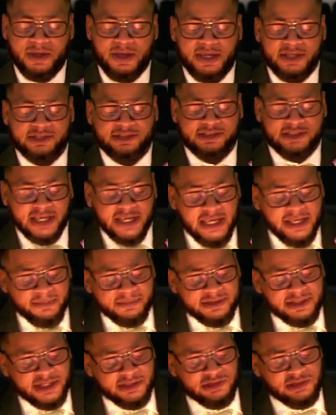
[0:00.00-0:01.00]
it
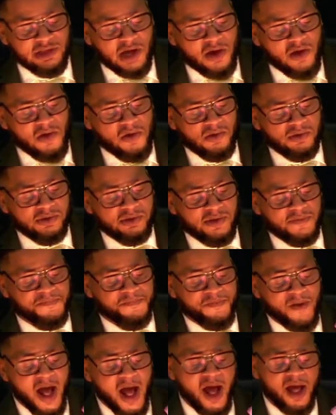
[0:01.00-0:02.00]
seems as though the
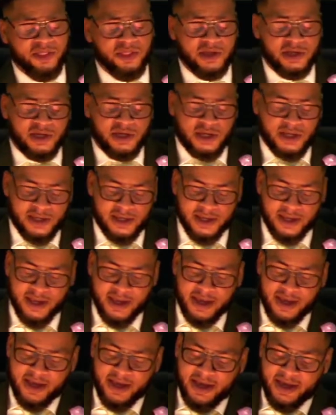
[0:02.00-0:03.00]
father
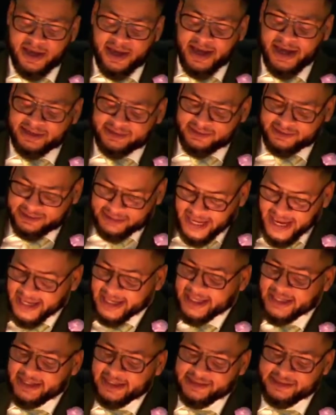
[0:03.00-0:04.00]
has
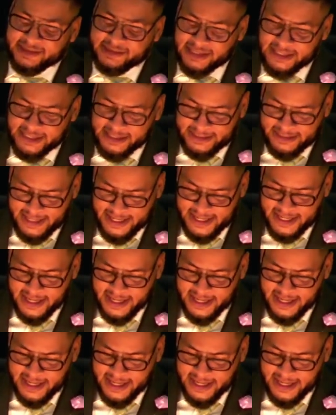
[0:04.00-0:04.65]
taken a seat